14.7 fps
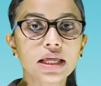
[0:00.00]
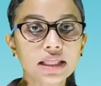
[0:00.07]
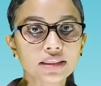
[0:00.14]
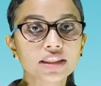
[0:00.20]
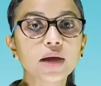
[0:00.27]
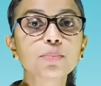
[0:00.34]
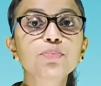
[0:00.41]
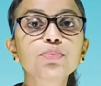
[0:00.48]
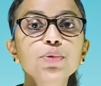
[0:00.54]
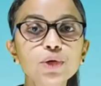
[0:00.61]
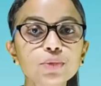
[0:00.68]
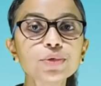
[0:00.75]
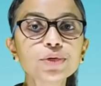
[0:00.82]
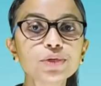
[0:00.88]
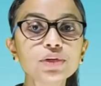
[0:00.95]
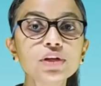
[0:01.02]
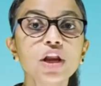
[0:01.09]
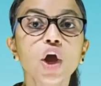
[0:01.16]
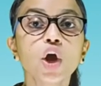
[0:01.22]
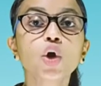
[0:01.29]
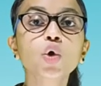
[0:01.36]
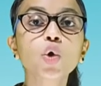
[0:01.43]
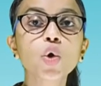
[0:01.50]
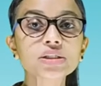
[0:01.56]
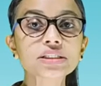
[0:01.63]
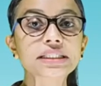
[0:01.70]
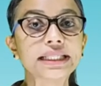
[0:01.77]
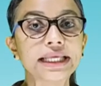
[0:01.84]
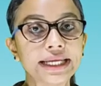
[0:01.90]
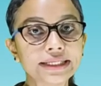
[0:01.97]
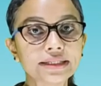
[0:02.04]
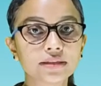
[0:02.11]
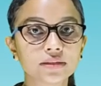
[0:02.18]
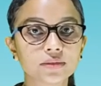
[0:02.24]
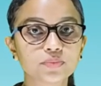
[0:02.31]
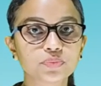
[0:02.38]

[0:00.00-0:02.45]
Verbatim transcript: The plumule grows later.